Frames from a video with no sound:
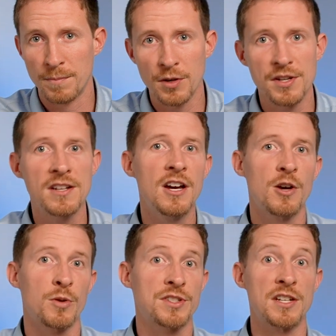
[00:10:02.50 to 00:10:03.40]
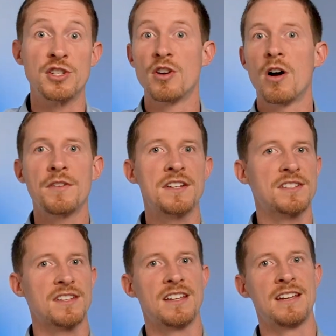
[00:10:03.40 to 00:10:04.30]
a building will say, do y'all need to
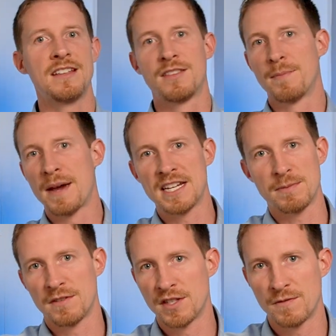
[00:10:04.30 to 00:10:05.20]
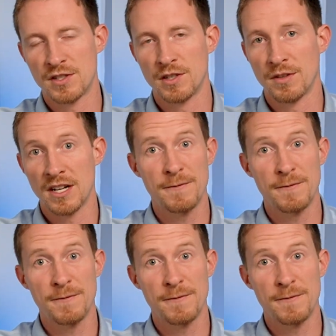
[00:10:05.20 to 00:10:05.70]
see the basement of this facility?